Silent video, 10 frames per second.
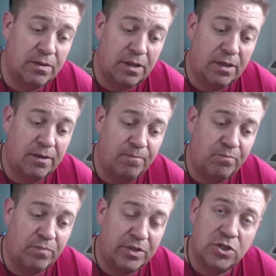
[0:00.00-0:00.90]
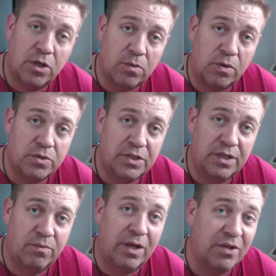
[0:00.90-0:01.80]
um, my chuck roast
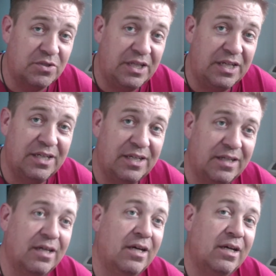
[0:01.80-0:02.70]
in while I was eating